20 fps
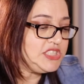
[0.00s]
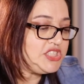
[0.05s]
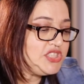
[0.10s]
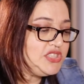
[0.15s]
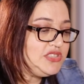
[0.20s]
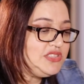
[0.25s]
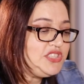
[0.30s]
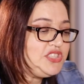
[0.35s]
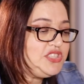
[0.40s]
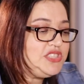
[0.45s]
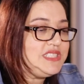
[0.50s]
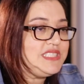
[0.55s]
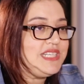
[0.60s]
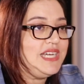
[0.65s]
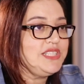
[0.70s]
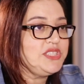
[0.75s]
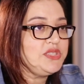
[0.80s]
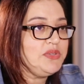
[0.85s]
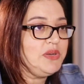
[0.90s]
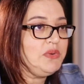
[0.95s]
as soon as you
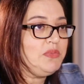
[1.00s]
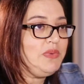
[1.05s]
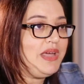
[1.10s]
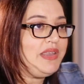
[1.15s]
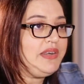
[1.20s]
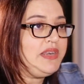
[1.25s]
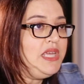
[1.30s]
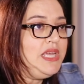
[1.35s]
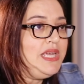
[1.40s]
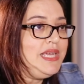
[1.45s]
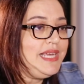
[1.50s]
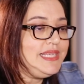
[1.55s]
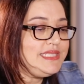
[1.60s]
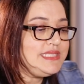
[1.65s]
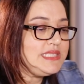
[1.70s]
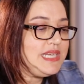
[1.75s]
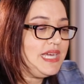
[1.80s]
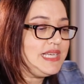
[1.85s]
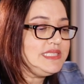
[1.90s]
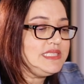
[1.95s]
start doing one, it
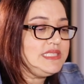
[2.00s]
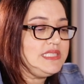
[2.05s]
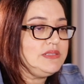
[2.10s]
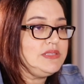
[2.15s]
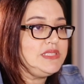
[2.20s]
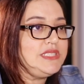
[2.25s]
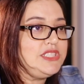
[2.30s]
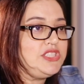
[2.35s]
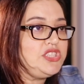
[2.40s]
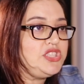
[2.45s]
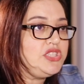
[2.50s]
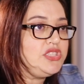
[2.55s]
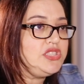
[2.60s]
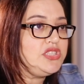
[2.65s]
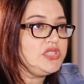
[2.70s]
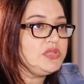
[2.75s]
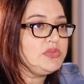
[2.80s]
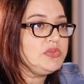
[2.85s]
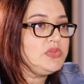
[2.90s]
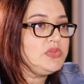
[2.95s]
starts to assist you to do